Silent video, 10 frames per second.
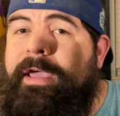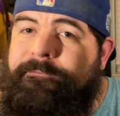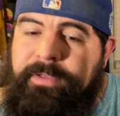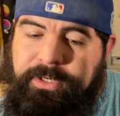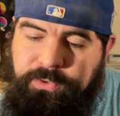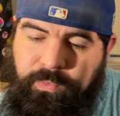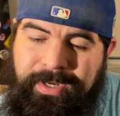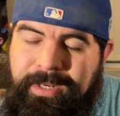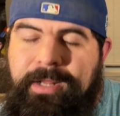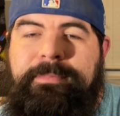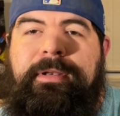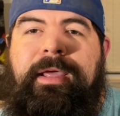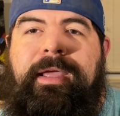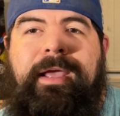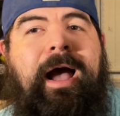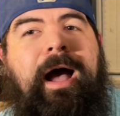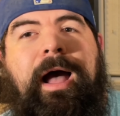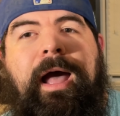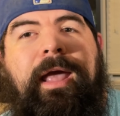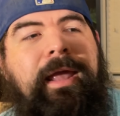Finished reading it up today.
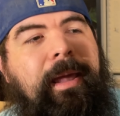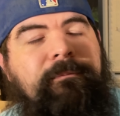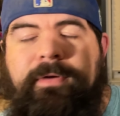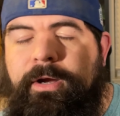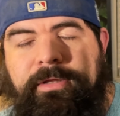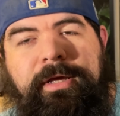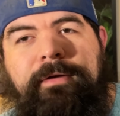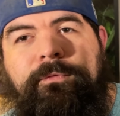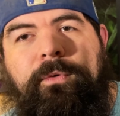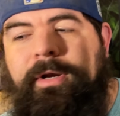I am very excited for it.